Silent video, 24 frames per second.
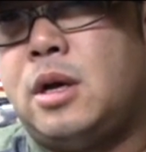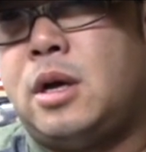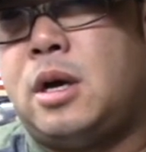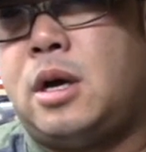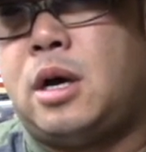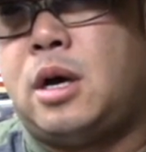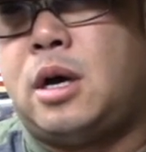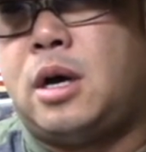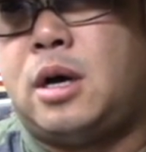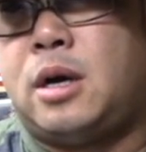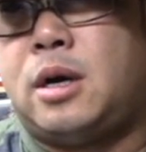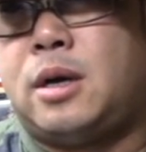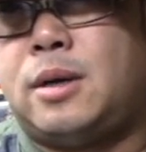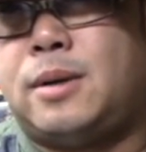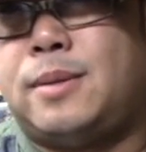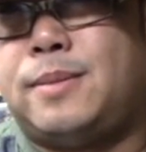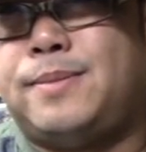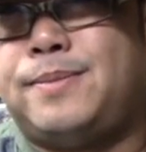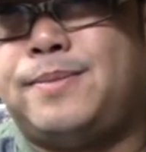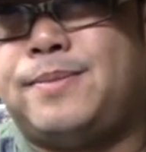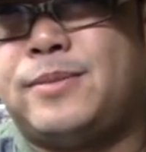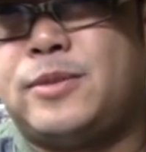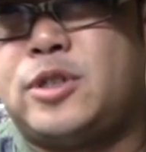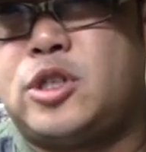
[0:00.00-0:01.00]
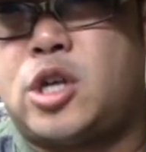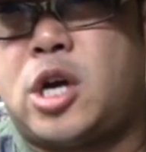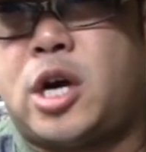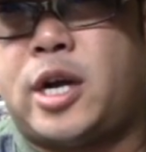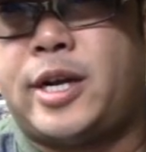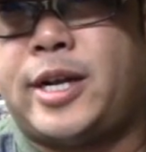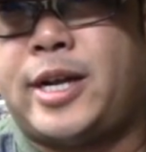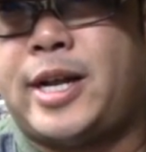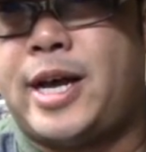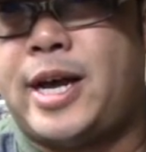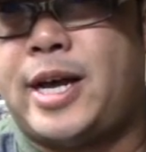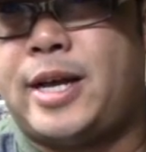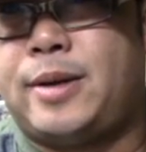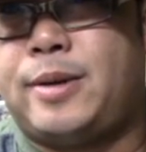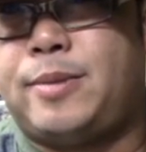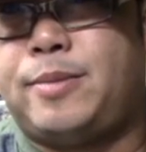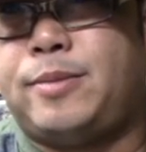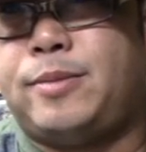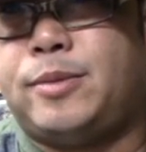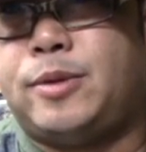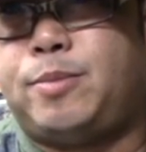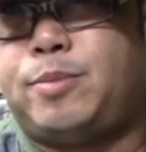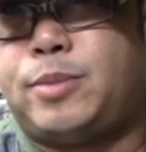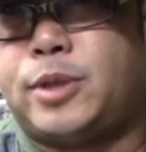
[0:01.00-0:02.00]
shot it at
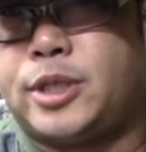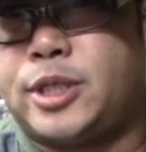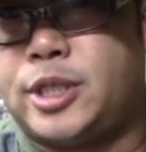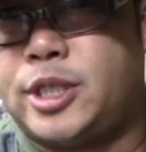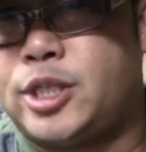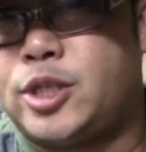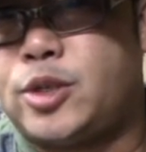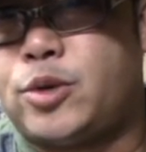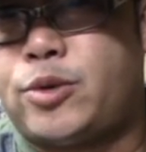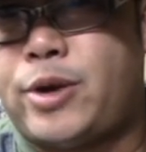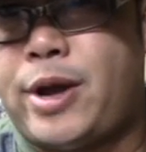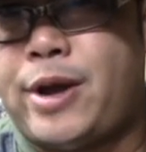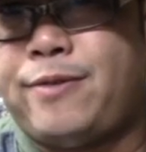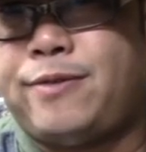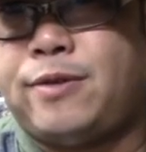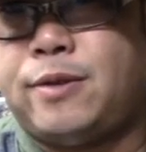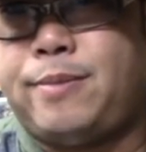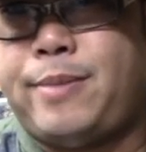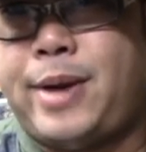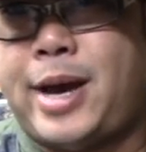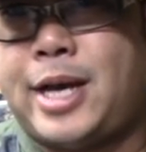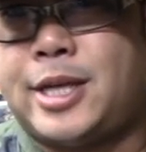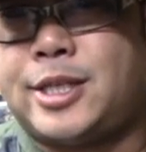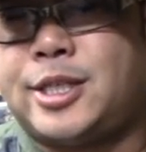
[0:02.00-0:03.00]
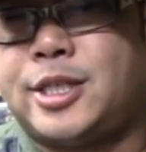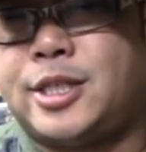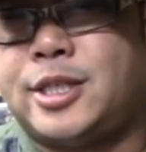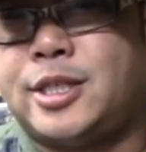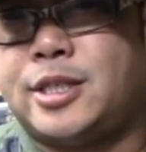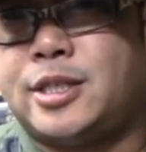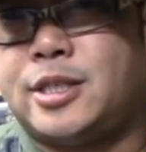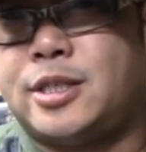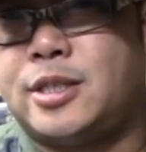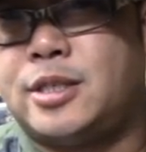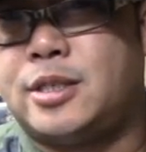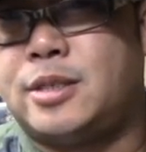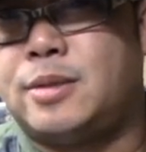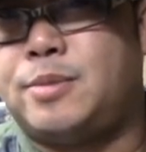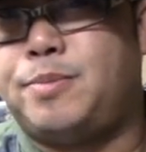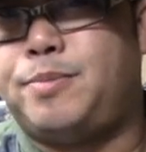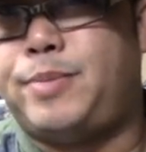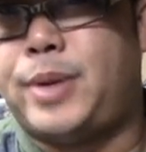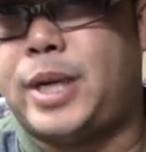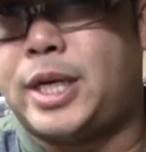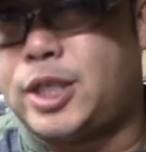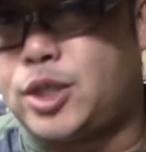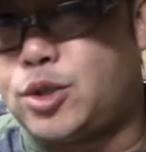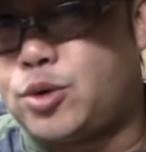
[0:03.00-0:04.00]
precision rifle matches,
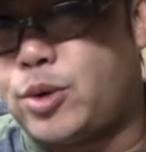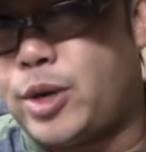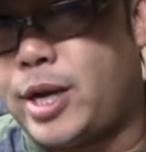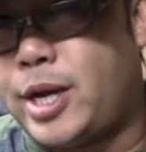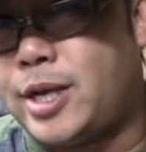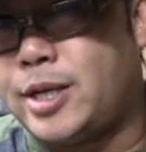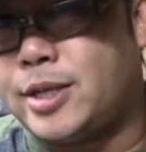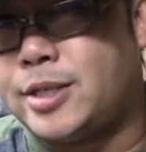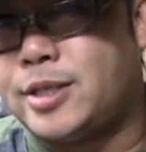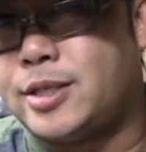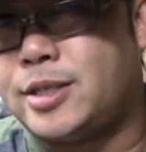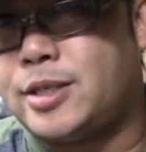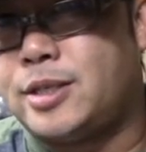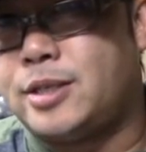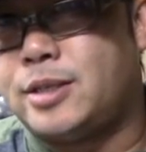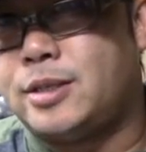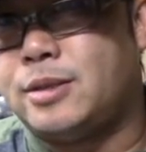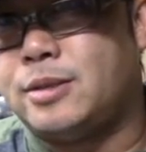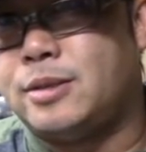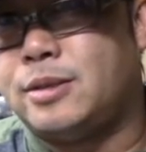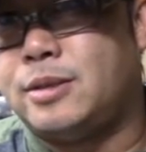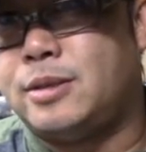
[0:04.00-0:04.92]
bench rest,